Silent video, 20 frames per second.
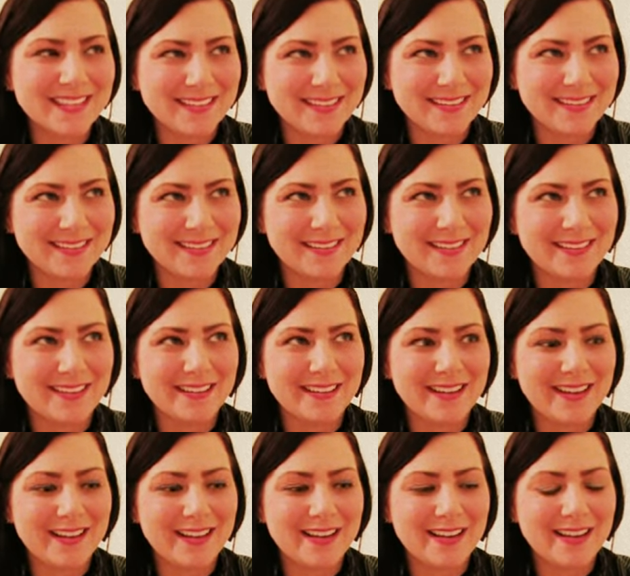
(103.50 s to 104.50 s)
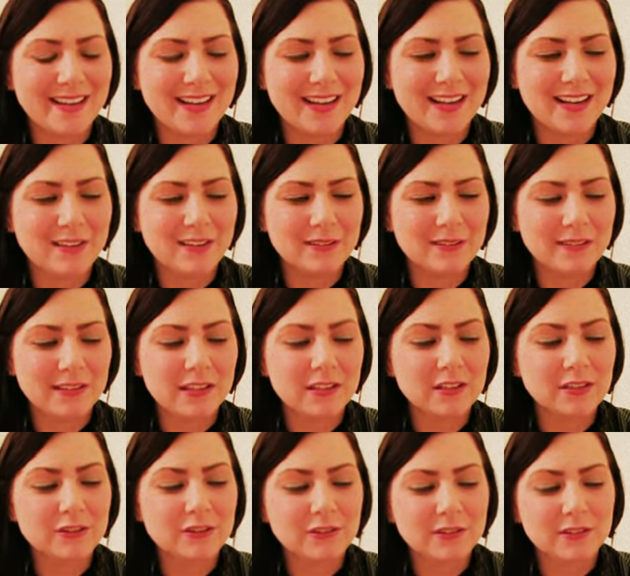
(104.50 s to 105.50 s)
And I was
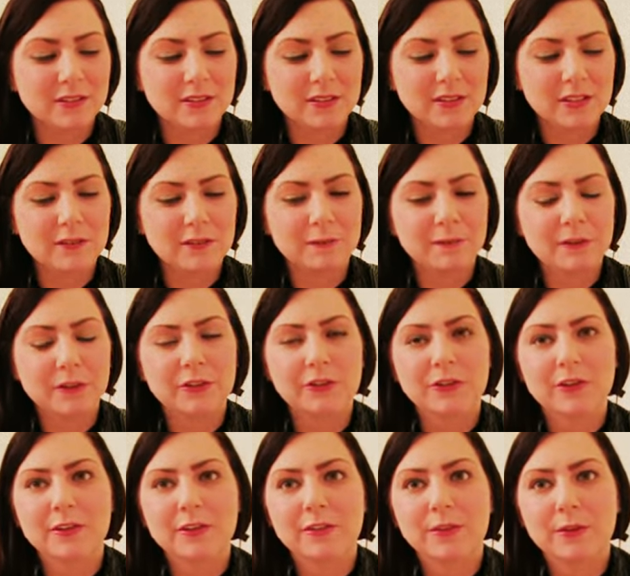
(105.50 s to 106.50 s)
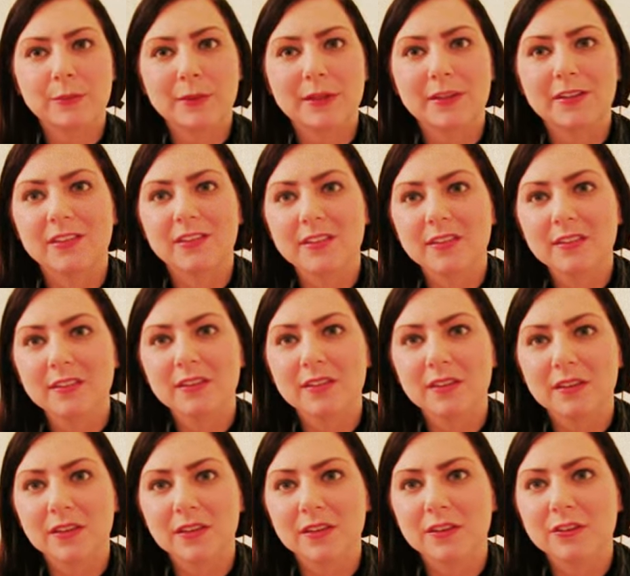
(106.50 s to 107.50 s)
actually looking for a dress for my little
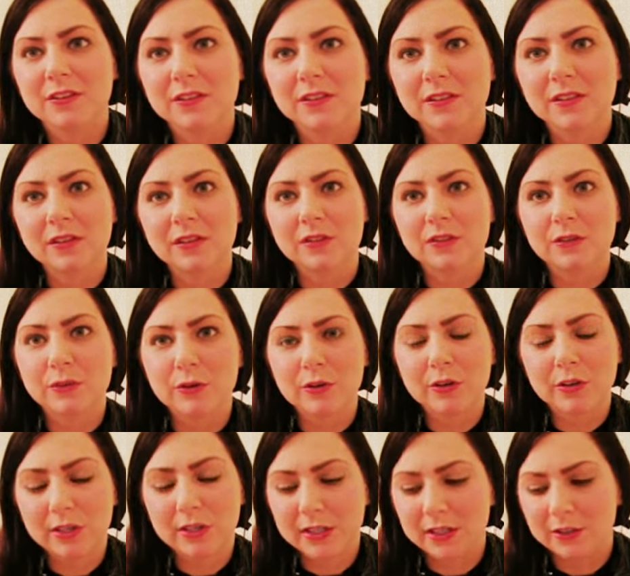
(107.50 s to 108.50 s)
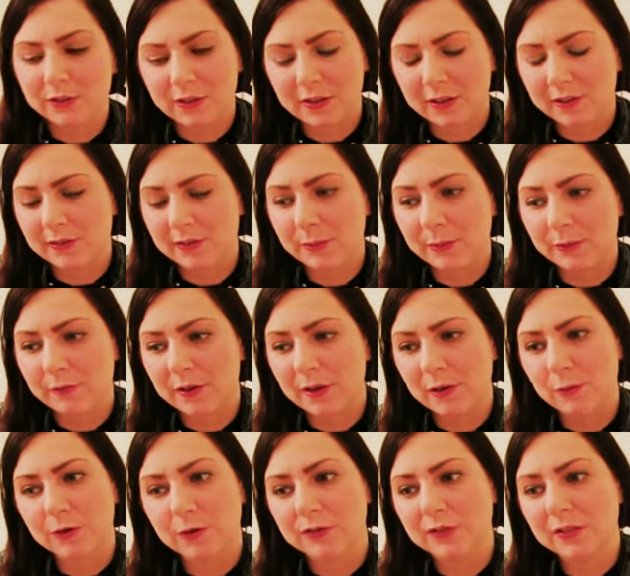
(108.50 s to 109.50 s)
sister. She's in a sorority and she had some
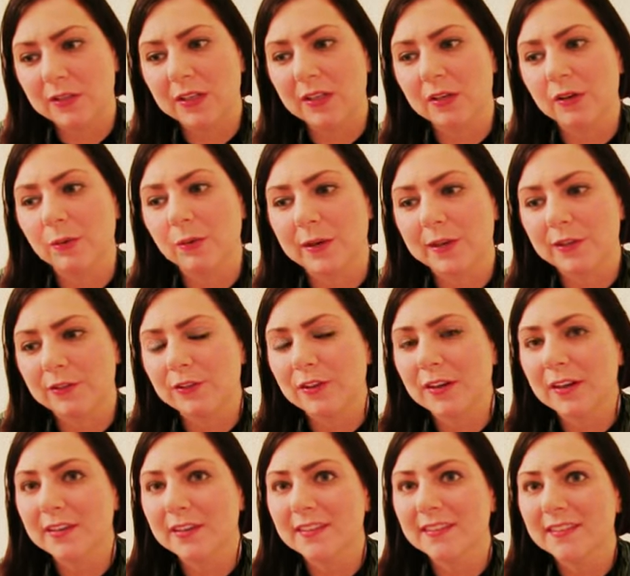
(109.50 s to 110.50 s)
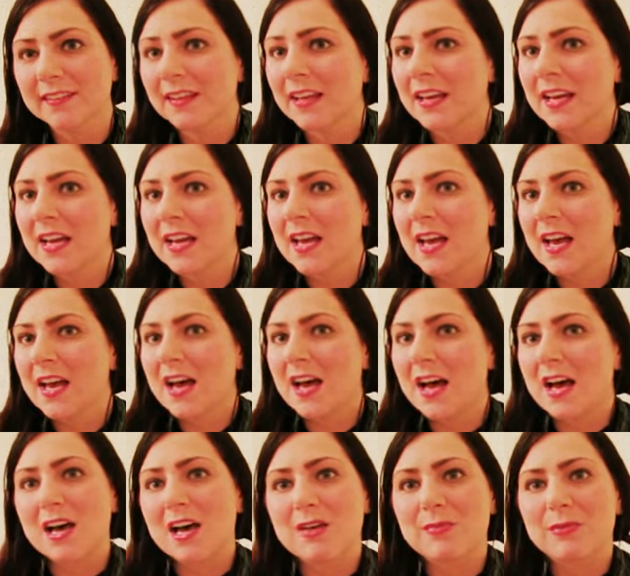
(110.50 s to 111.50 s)
event where she needed a white dress.
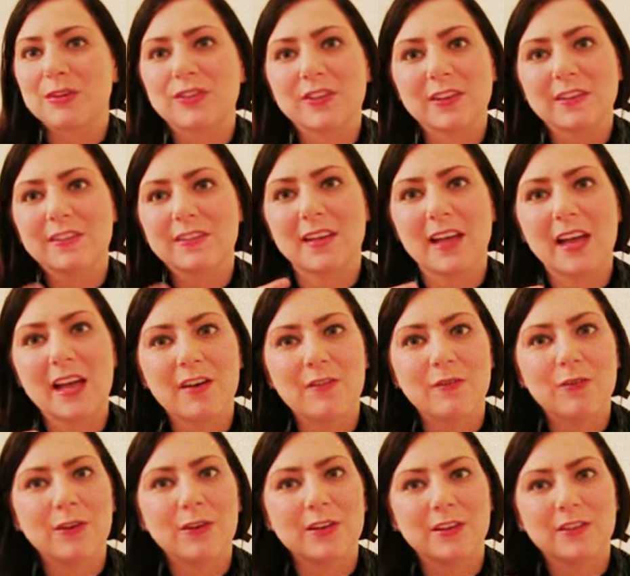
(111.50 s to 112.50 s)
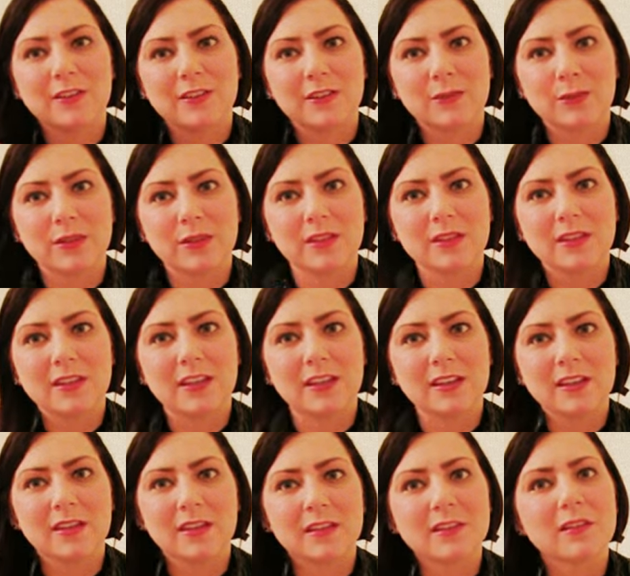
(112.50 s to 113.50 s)
And she doesn't have one, and just with the
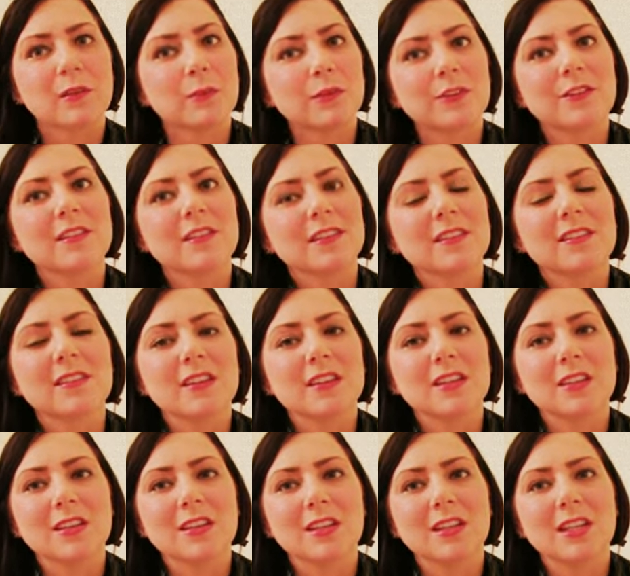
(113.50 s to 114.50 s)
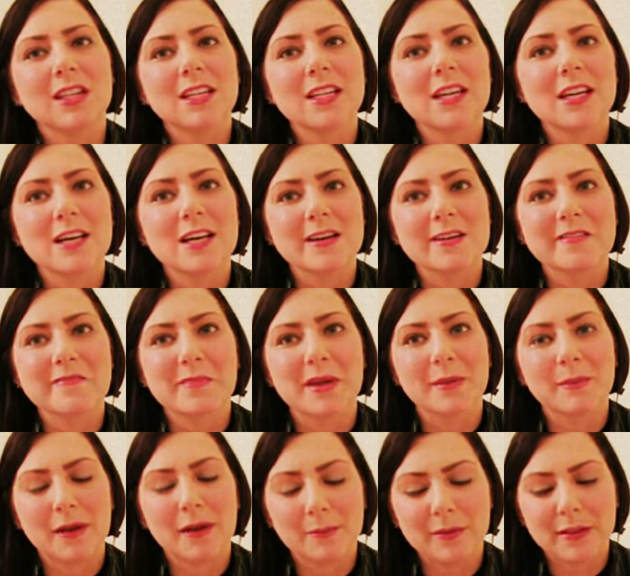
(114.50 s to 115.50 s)
end of the summer season,
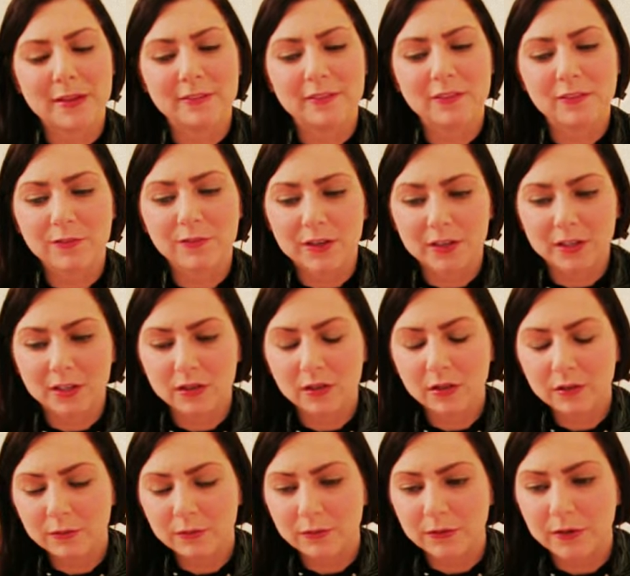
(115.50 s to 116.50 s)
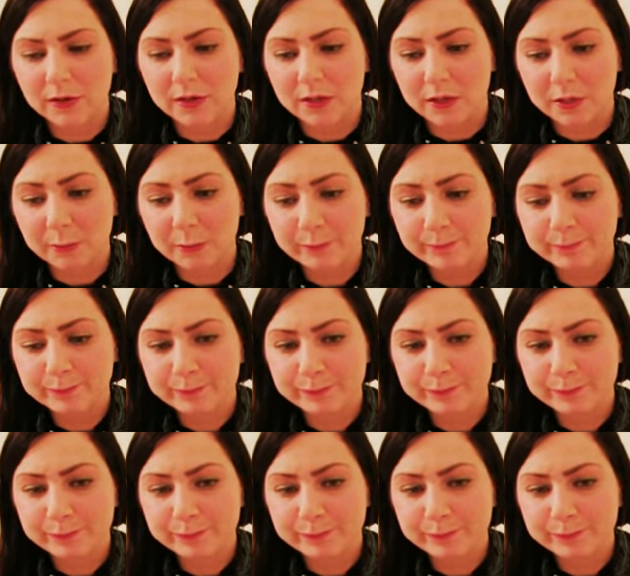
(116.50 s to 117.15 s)
my mom asked if I could look for her.